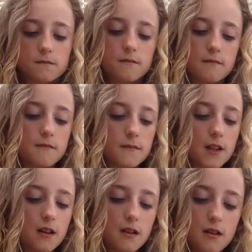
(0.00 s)
I
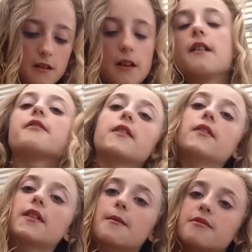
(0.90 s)

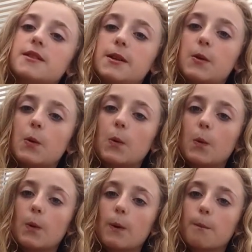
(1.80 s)
think they're pretty
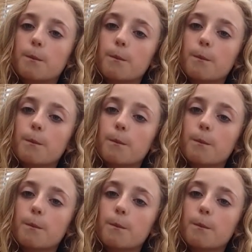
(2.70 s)
cool.